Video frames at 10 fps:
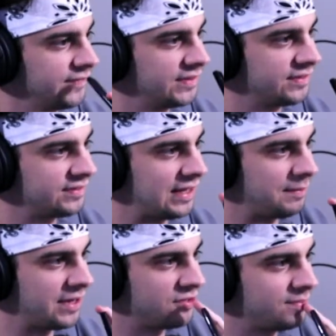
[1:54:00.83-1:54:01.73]
Snap
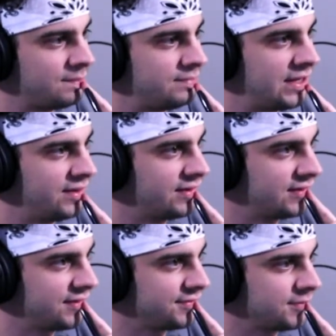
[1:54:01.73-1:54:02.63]
count's been meh
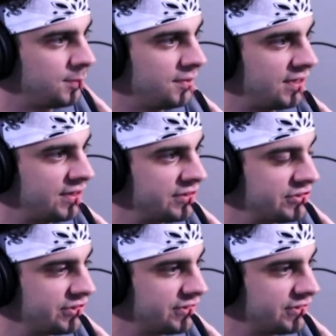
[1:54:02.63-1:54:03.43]
for Ballage.